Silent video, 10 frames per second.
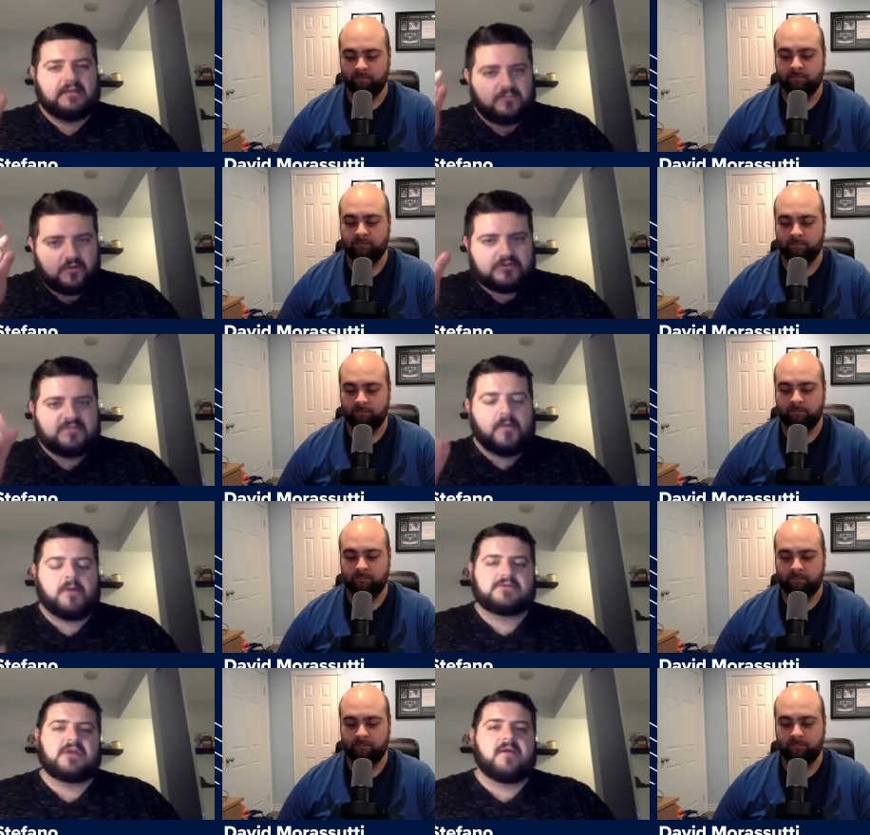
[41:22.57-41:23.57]
Speaker 1: and really
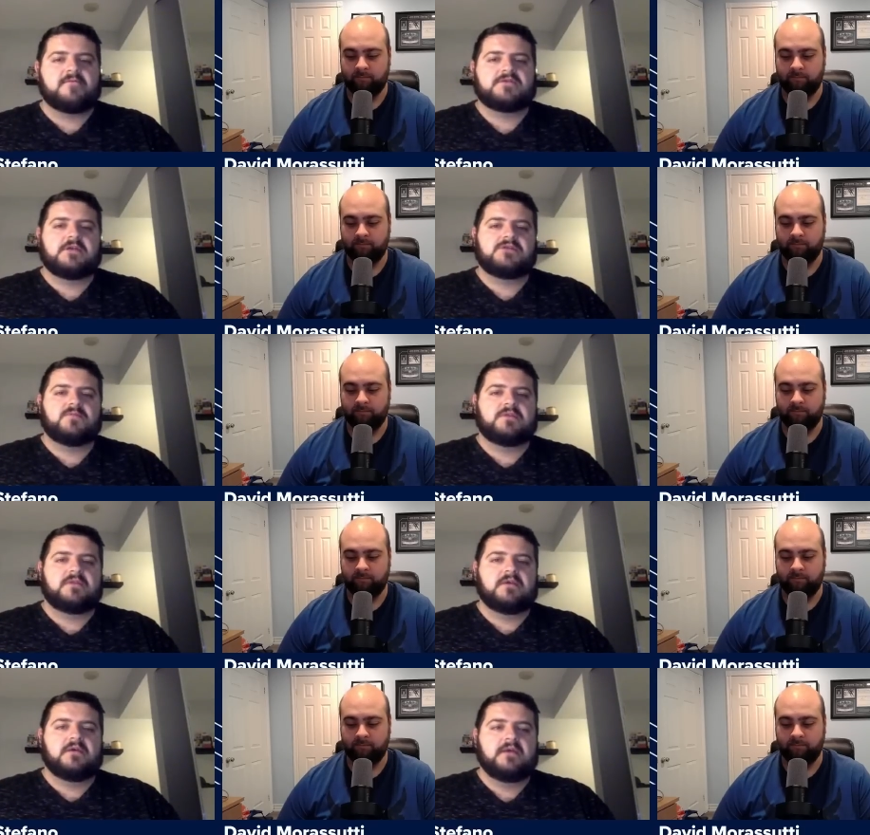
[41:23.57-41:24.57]
sparks conversation
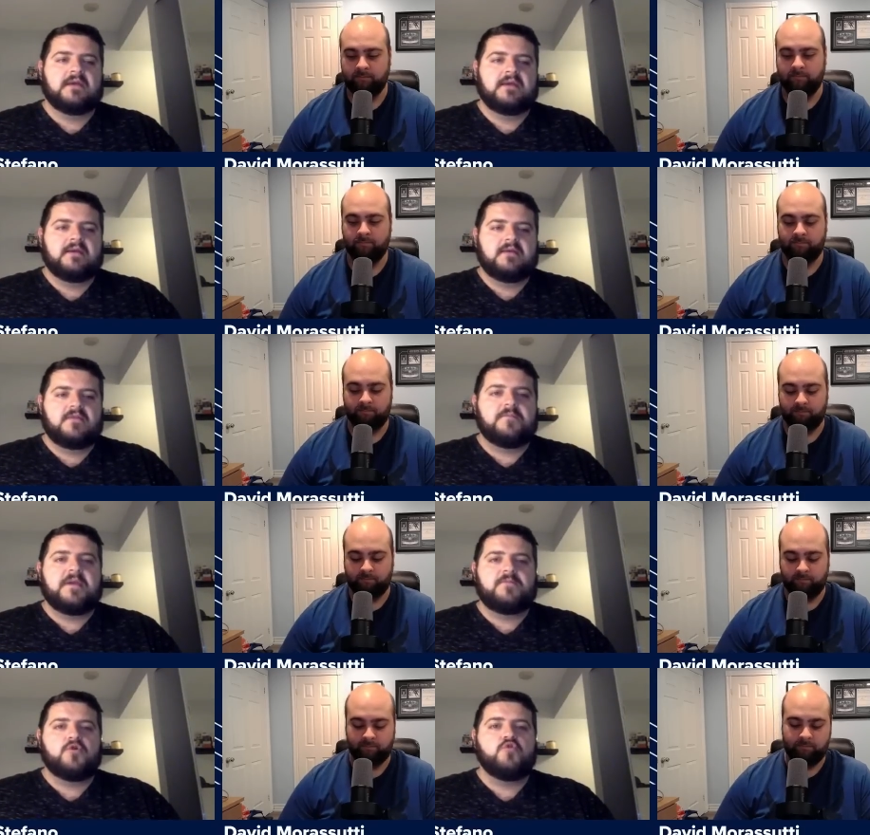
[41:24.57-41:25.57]
with the the
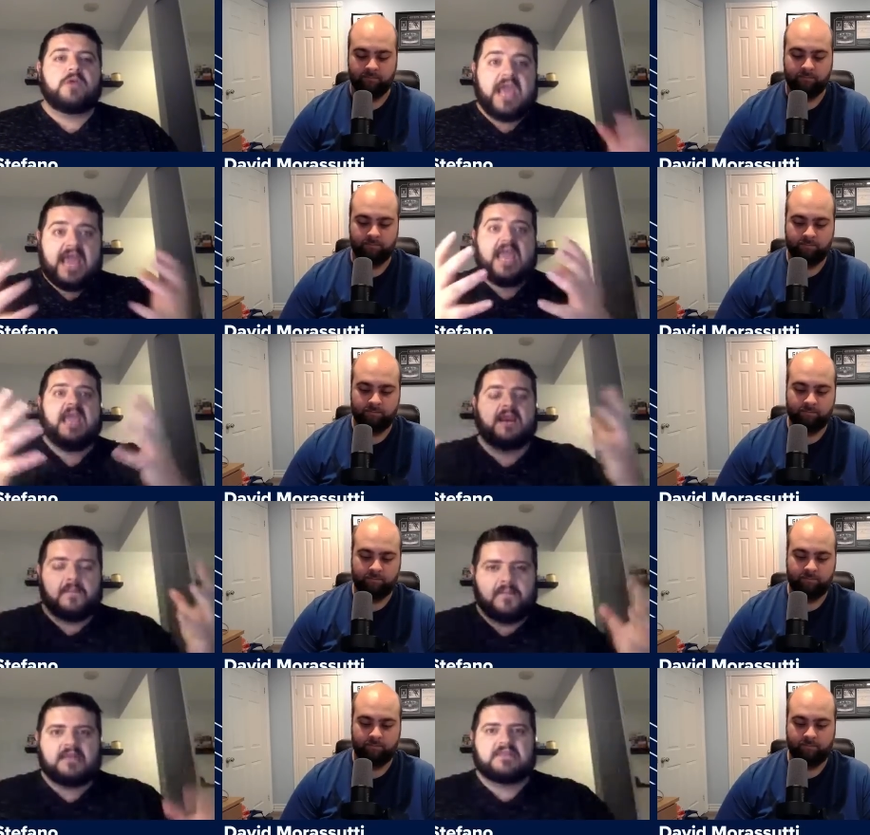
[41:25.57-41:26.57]
people who
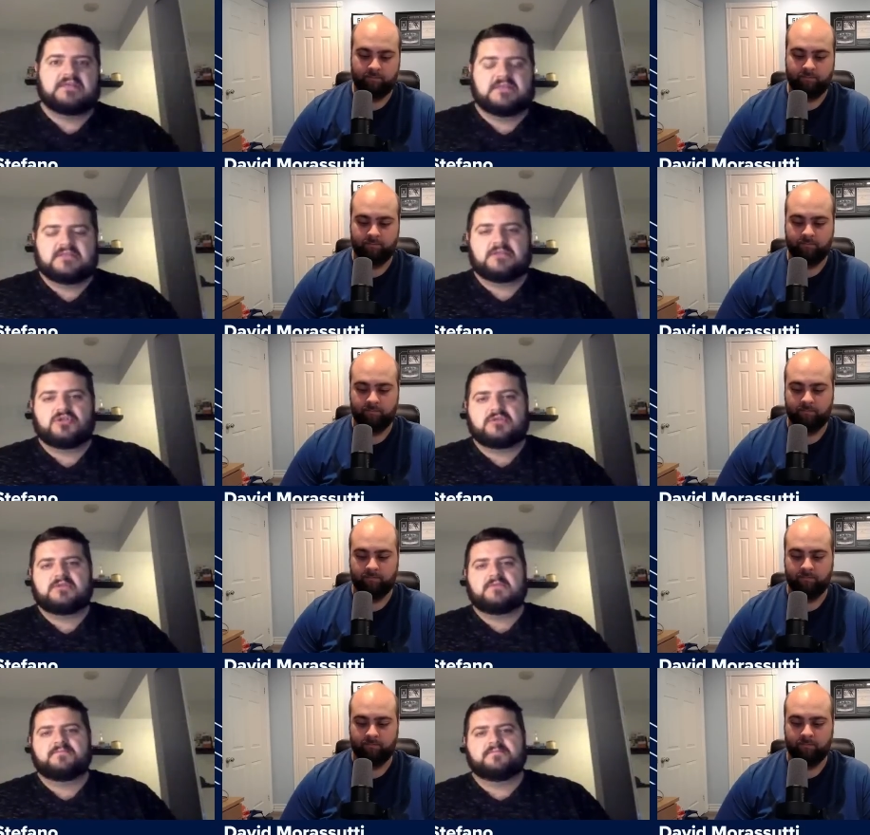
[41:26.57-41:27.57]
can make these
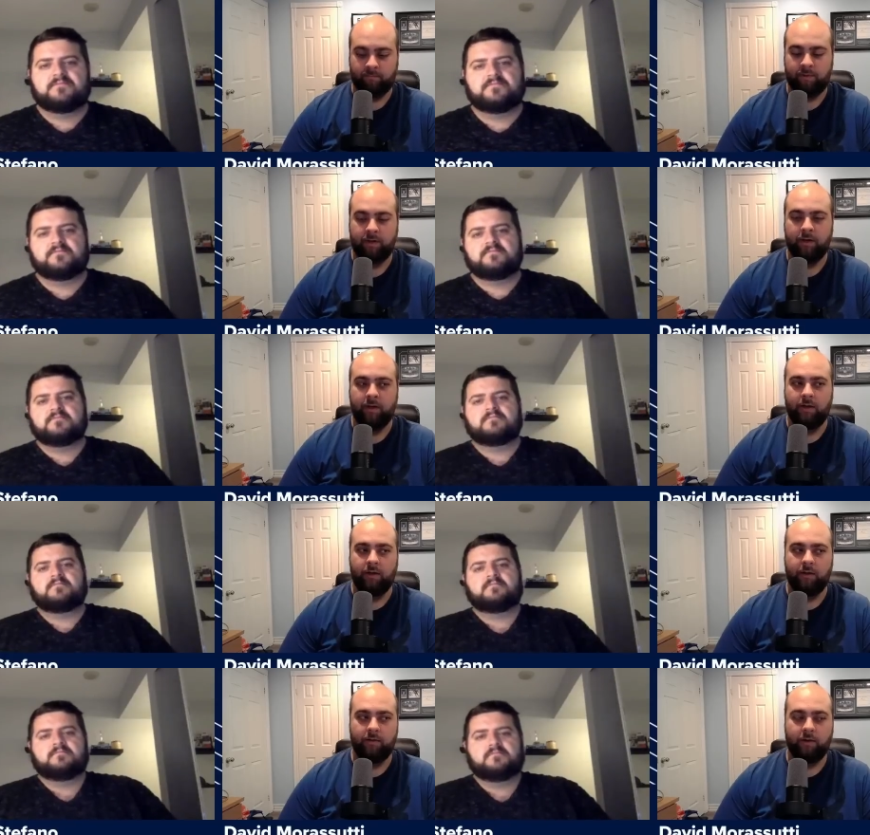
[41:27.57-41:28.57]
decisions.
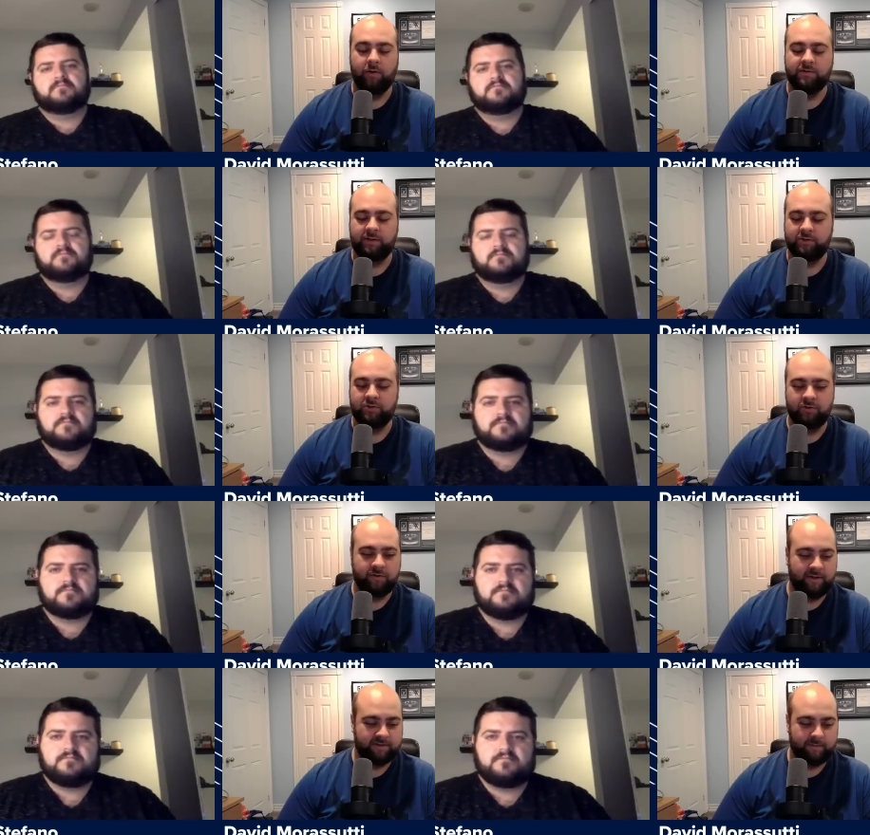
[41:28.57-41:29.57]
Speaker 2: I'll say two
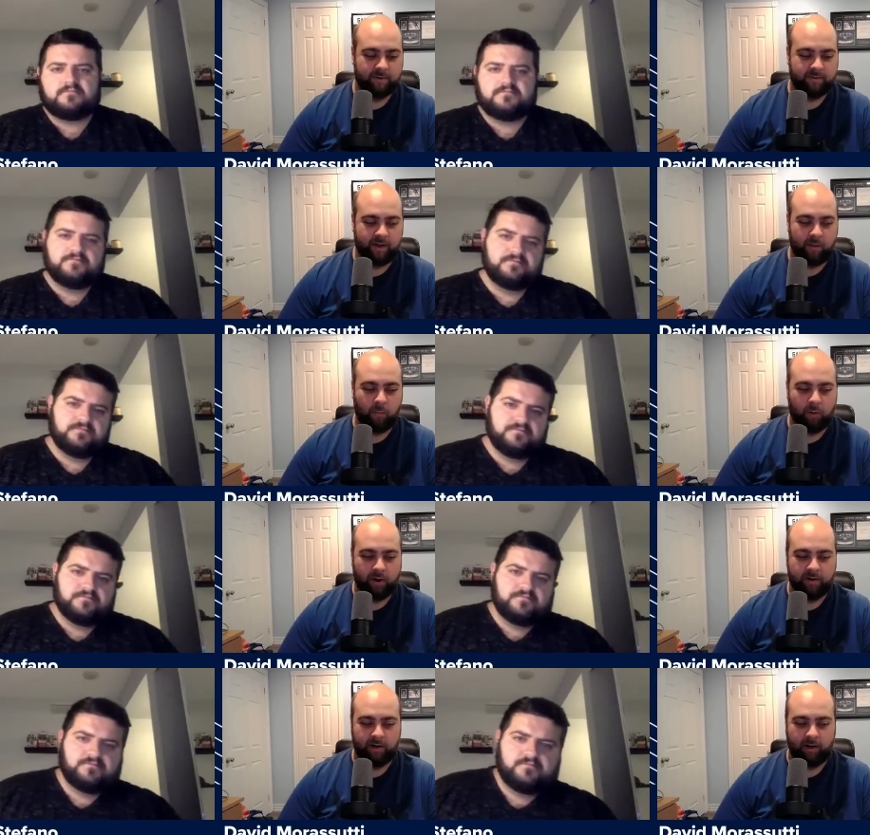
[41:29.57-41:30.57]
things about that.
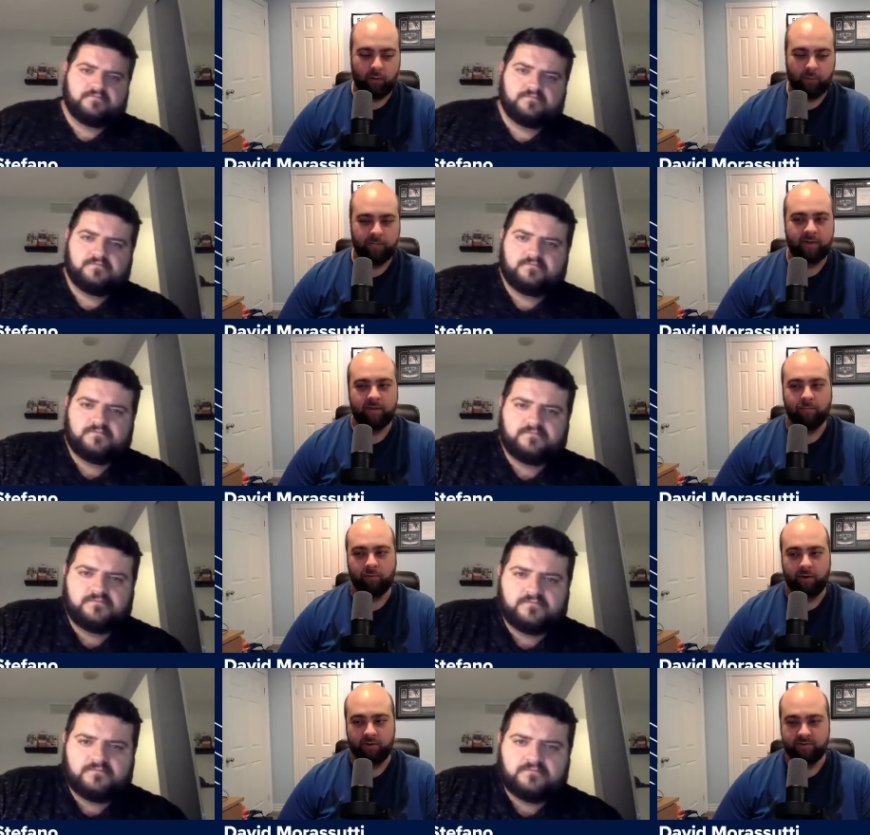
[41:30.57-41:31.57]
One, I hope that the
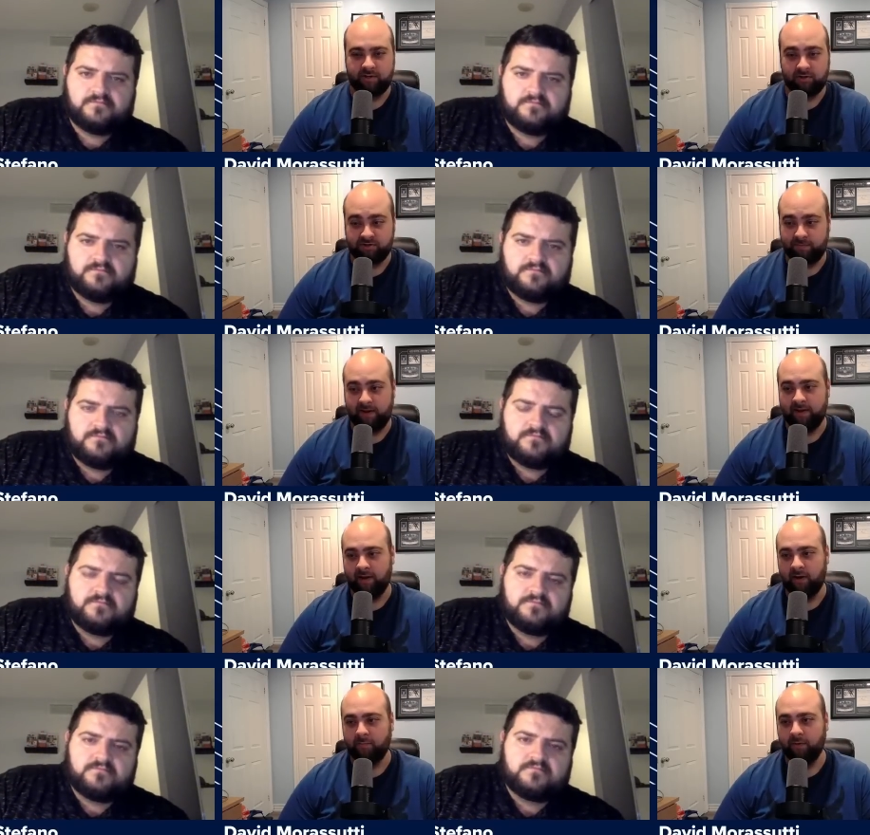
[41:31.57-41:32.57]
players that are
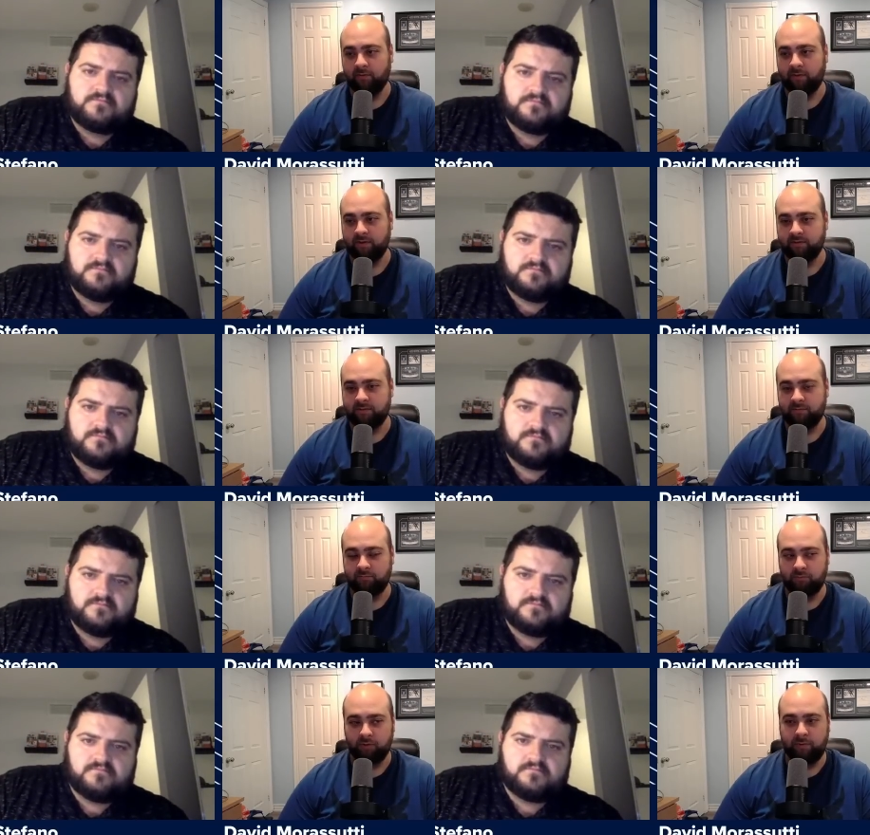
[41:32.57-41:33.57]
speaking out about this
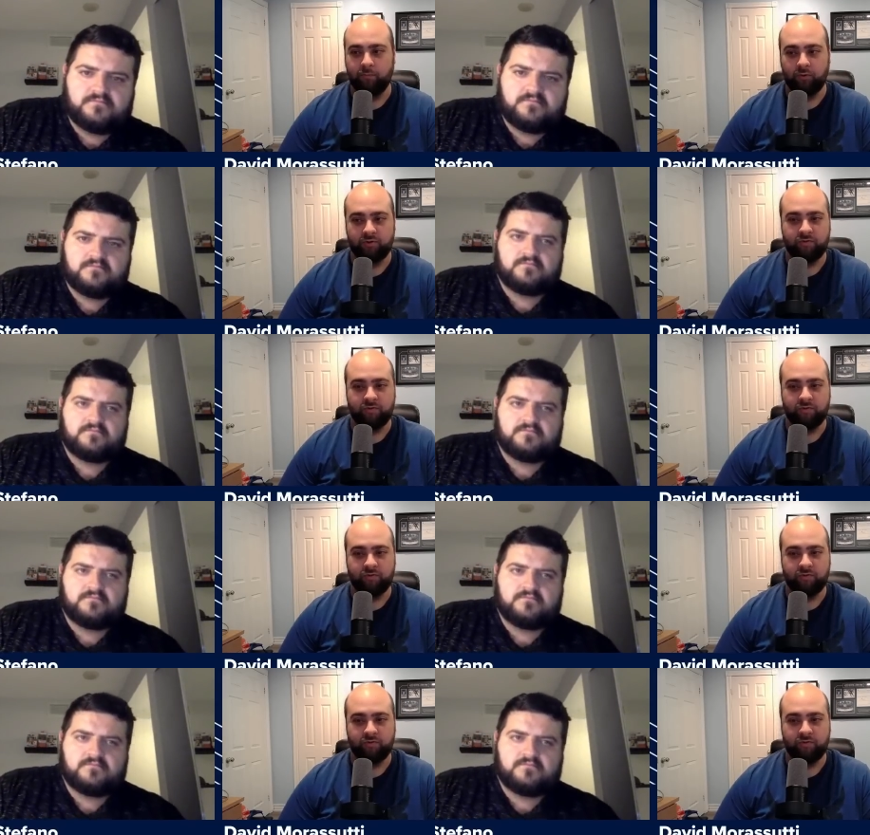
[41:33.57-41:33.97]
really push